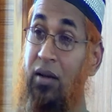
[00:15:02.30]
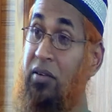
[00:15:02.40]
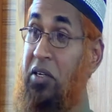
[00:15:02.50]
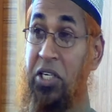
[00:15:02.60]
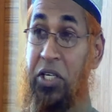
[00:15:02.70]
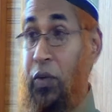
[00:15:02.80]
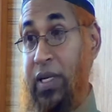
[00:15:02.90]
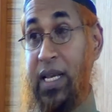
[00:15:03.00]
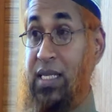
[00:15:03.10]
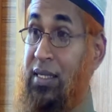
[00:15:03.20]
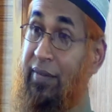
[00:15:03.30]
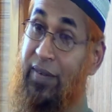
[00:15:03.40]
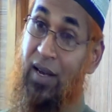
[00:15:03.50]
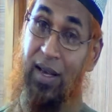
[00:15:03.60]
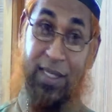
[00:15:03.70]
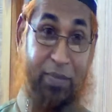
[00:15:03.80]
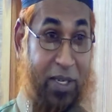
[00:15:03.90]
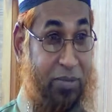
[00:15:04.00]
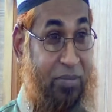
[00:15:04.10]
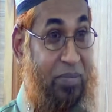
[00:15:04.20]
not the duties of the
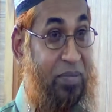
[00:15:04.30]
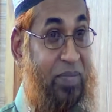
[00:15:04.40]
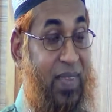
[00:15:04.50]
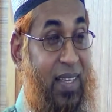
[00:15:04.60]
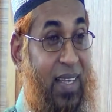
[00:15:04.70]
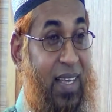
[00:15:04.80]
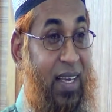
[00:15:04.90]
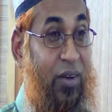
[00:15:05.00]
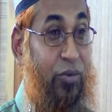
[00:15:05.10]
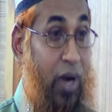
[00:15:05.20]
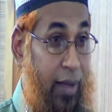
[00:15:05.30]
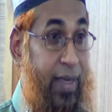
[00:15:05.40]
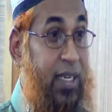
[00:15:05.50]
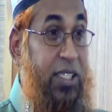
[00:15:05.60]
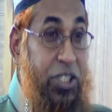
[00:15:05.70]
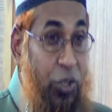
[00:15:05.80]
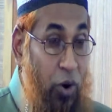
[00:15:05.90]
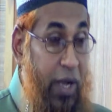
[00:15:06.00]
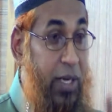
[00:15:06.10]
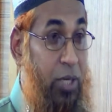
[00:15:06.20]
husband? Rather than
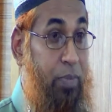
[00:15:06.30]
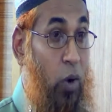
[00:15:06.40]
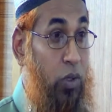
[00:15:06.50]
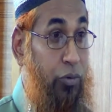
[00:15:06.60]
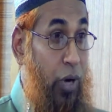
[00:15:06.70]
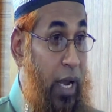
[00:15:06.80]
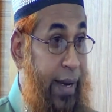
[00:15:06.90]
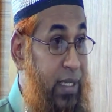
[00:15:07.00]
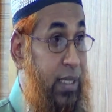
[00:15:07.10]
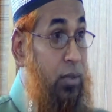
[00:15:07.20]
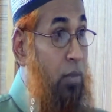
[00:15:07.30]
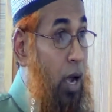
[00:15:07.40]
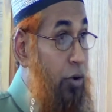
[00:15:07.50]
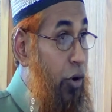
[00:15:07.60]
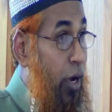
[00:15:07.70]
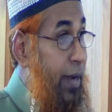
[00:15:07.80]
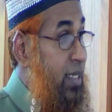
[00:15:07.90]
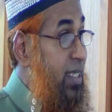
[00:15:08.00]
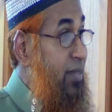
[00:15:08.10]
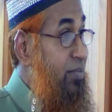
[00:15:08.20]
talking about rights and my
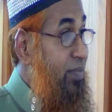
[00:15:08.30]
rights,